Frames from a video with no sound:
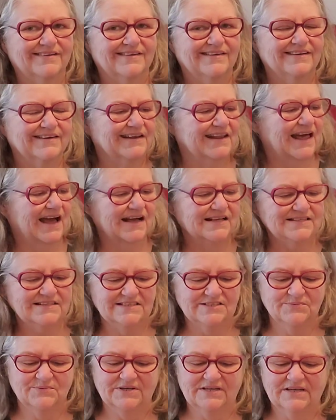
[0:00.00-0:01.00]

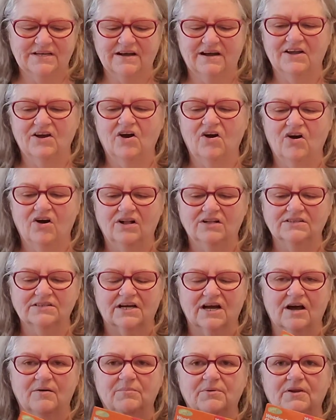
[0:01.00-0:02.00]
last week I hauled a
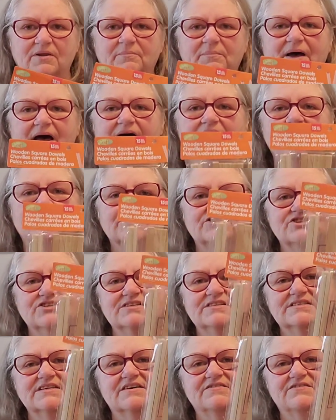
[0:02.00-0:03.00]
couple of
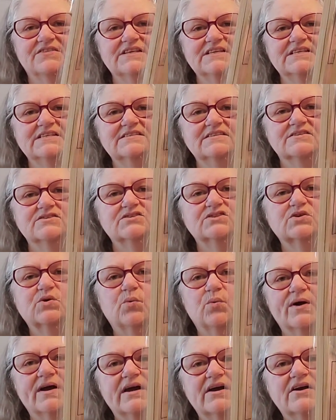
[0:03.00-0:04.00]
packages of these
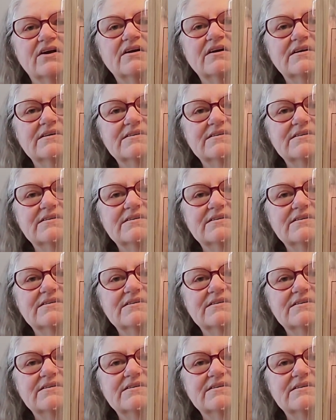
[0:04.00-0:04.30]
square